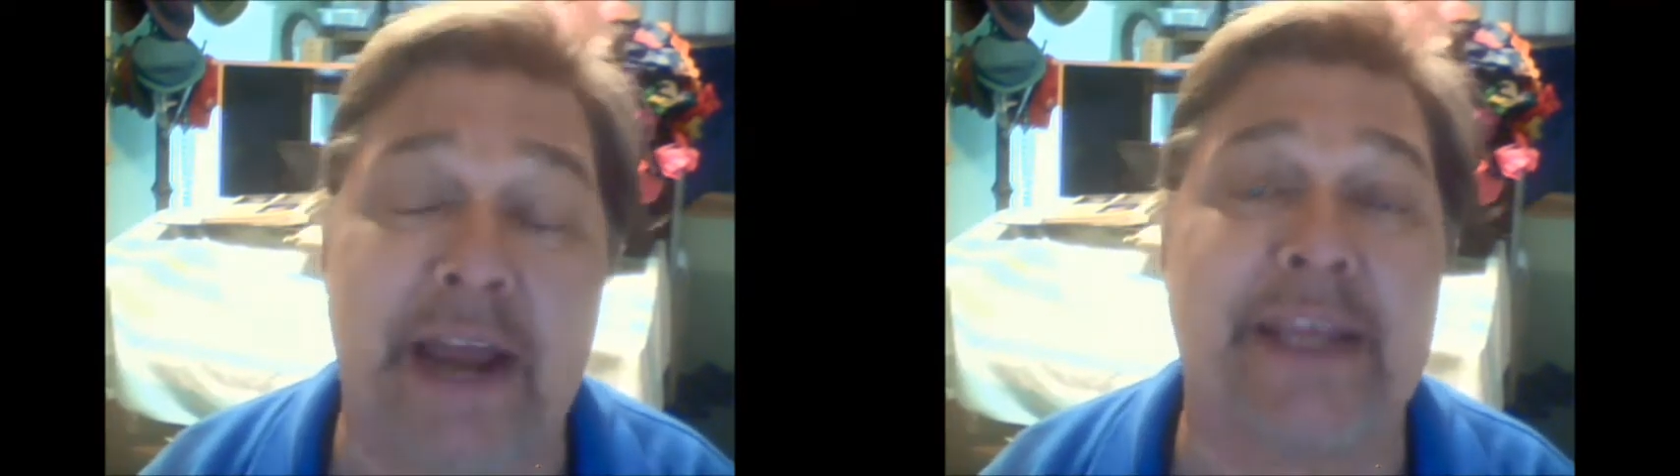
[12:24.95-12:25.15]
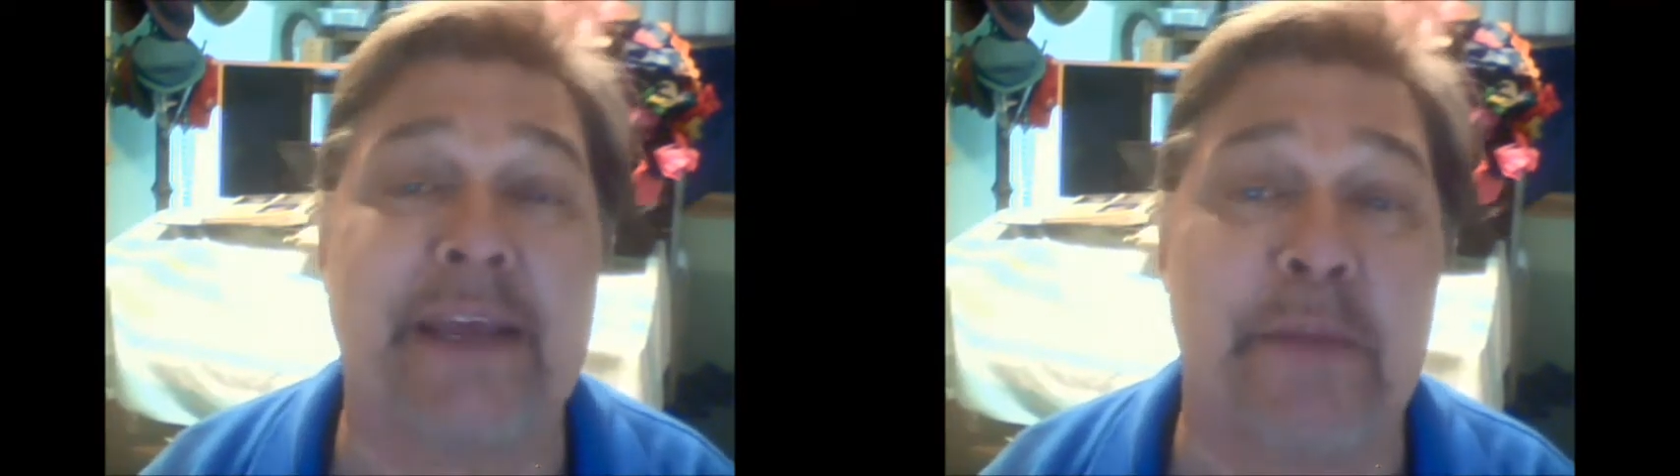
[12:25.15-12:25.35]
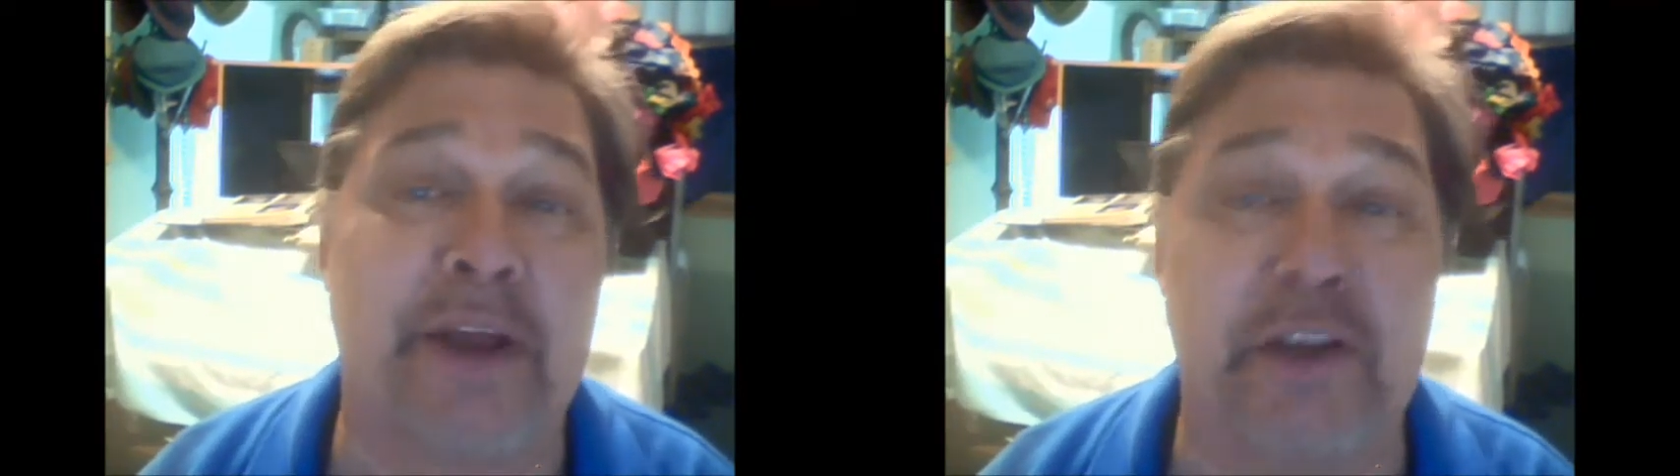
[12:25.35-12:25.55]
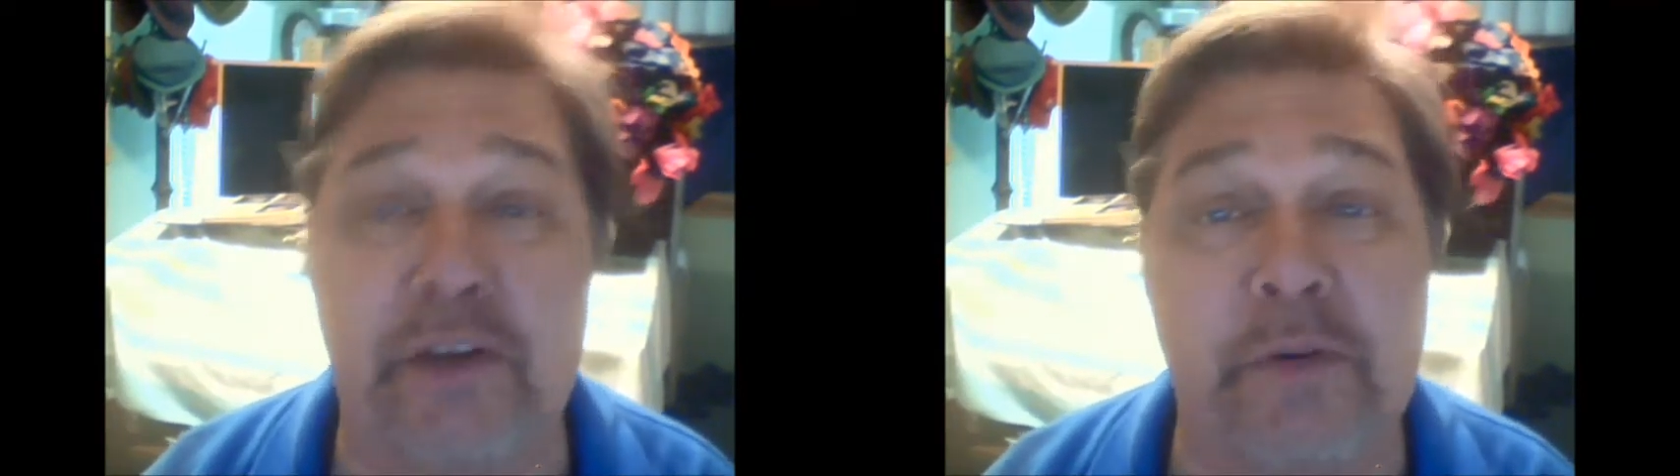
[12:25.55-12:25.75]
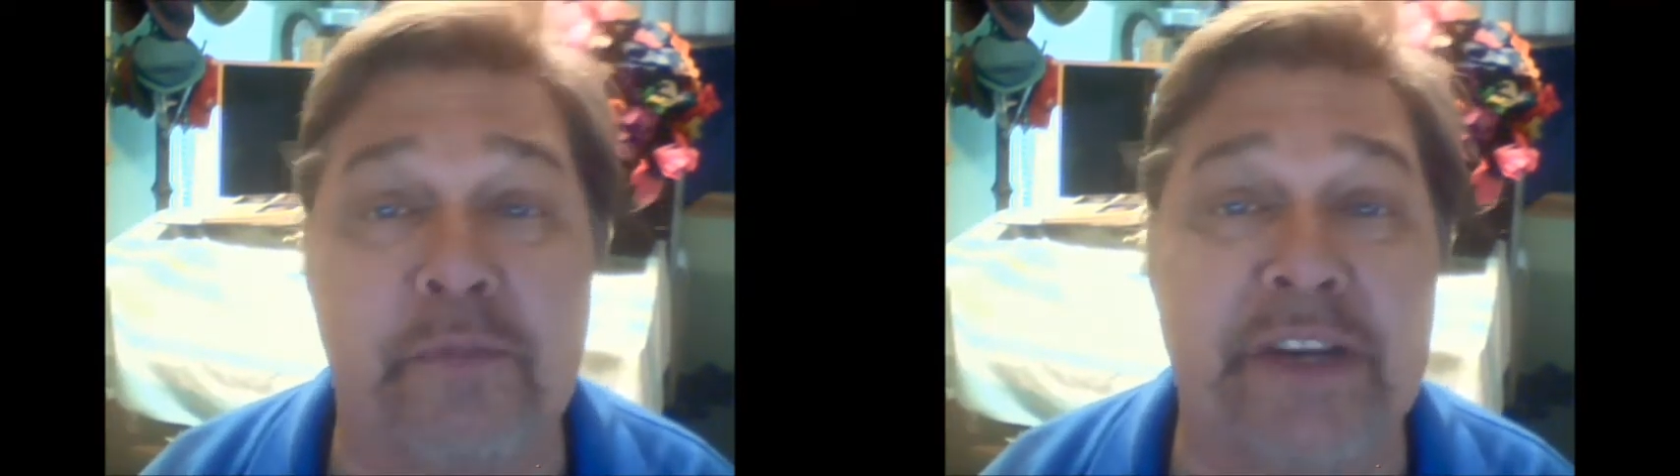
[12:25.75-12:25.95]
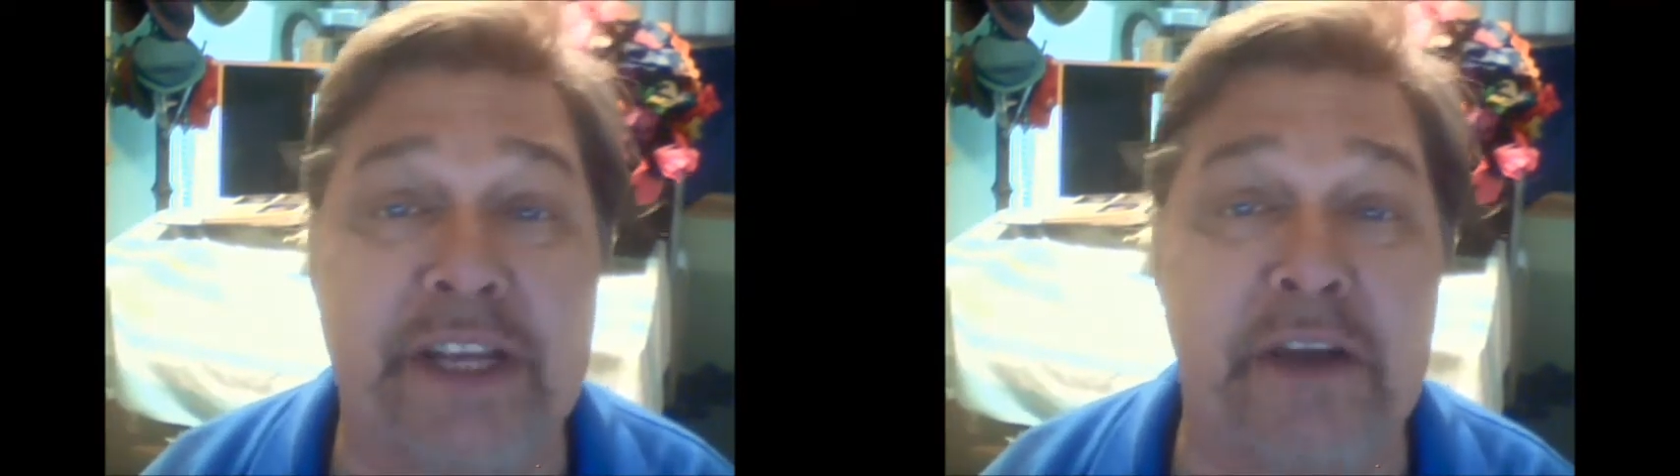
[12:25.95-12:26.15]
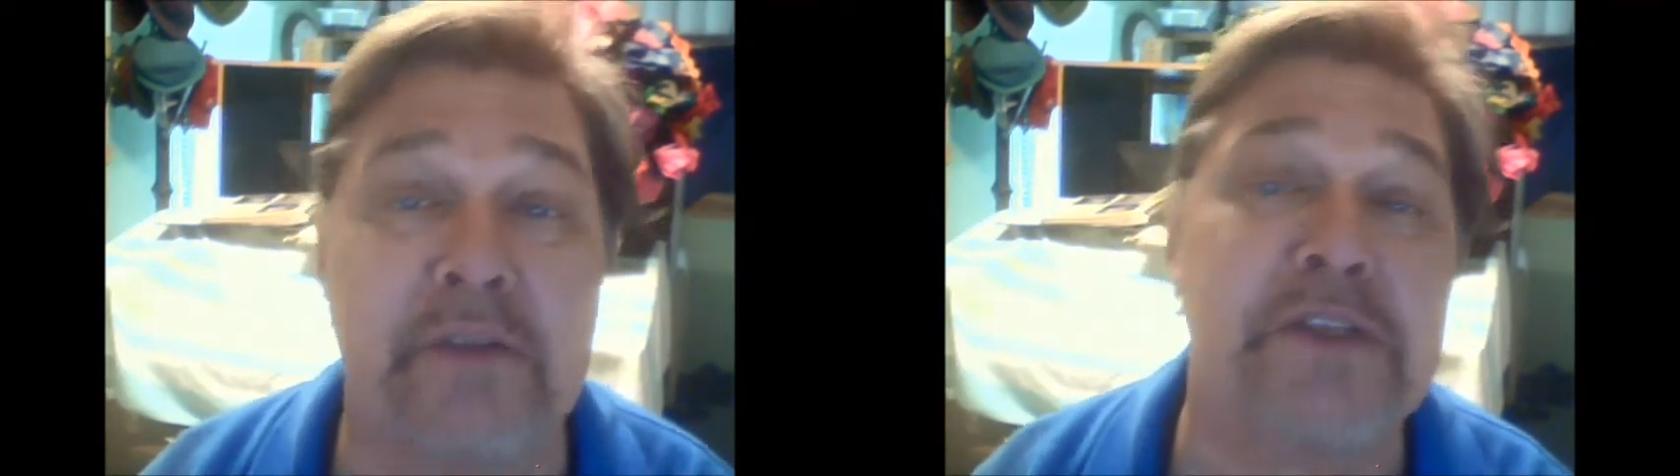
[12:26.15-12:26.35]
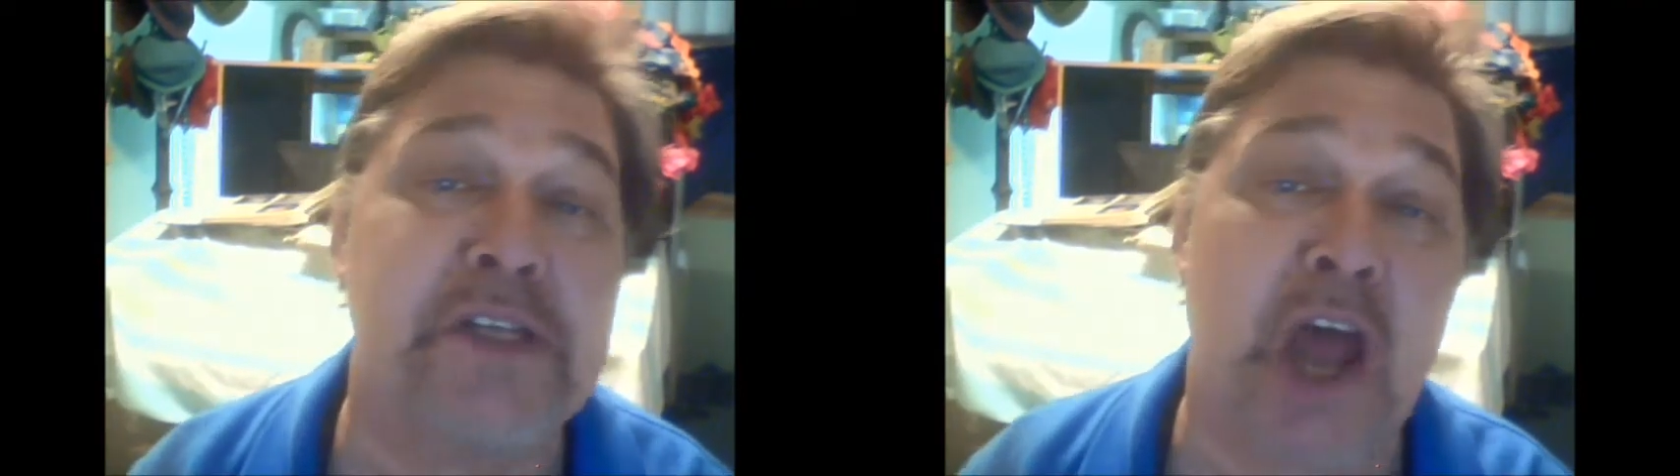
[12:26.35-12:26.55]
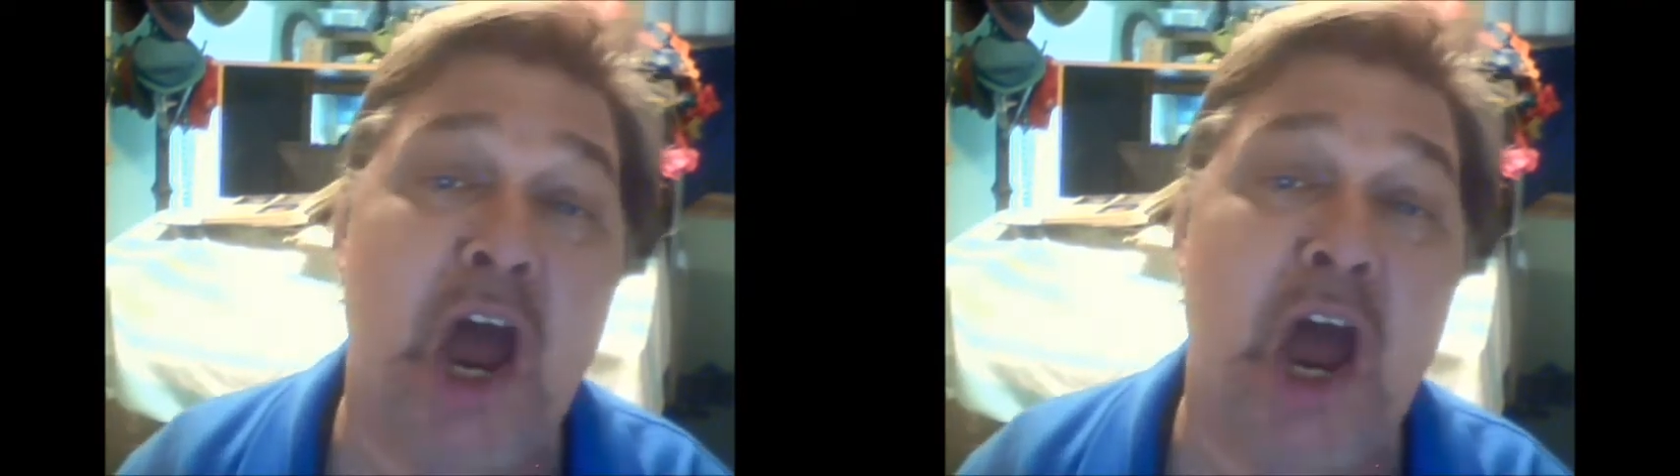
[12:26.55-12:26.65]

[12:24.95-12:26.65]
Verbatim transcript: to get my YouTube videos